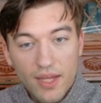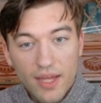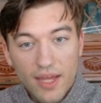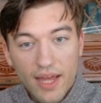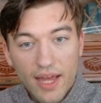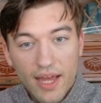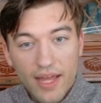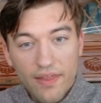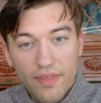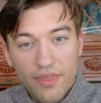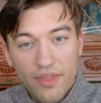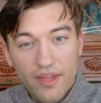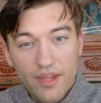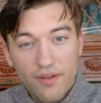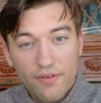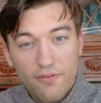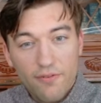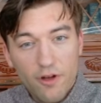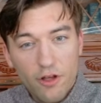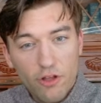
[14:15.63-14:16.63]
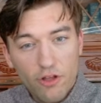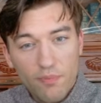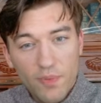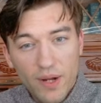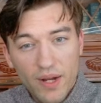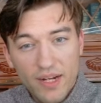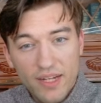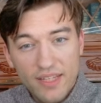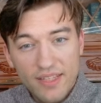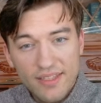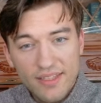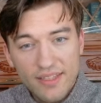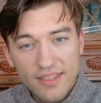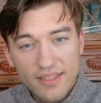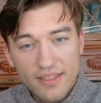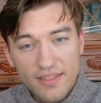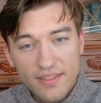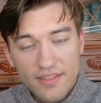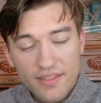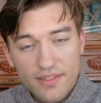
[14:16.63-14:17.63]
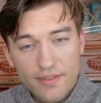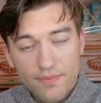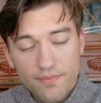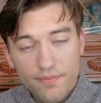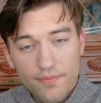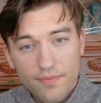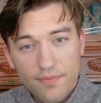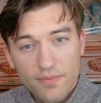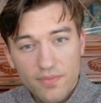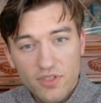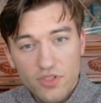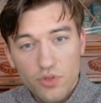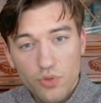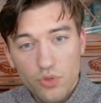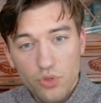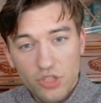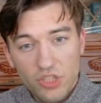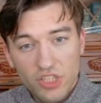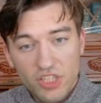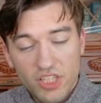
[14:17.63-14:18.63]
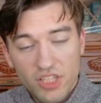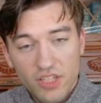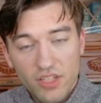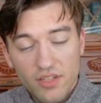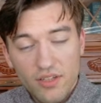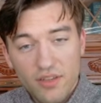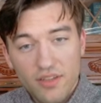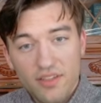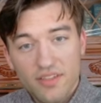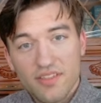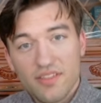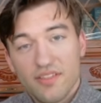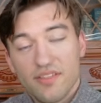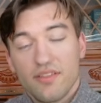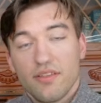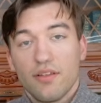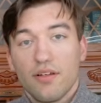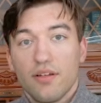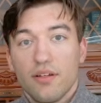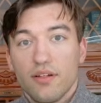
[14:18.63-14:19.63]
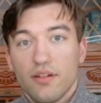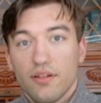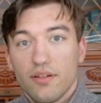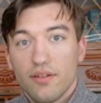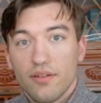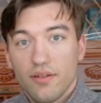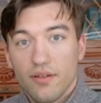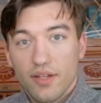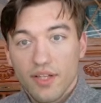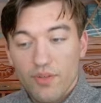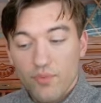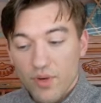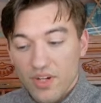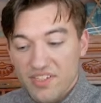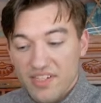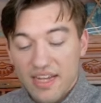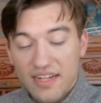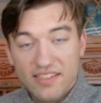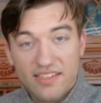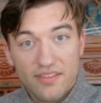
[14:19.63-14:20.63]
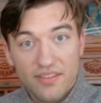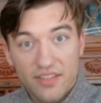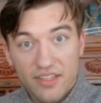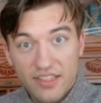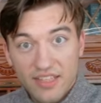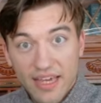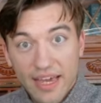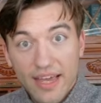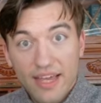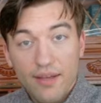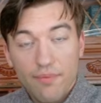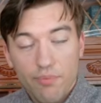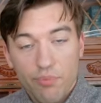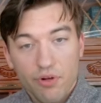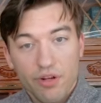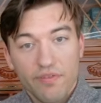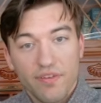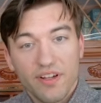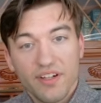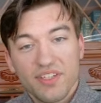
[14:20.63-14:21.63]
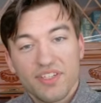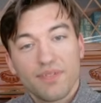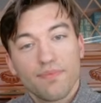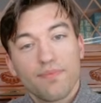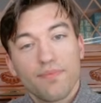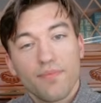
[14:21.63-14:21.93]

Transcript: and then followed by an is. So yi, this is in West Saxon, the ye prefix.